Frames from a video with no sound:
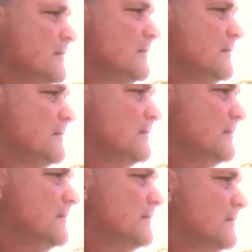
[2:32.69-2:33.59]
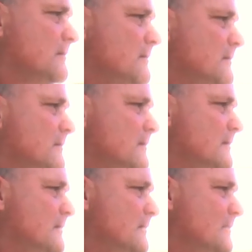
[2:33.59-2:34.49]

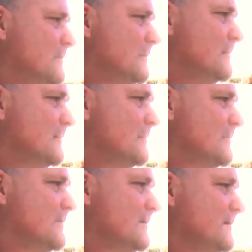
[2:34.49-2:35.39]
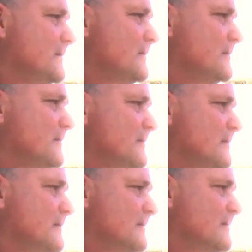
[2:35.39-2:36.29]

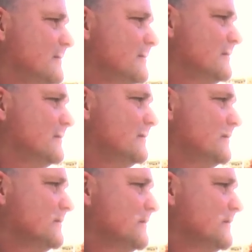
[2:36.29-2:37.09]
No words are spoken by the person on screen.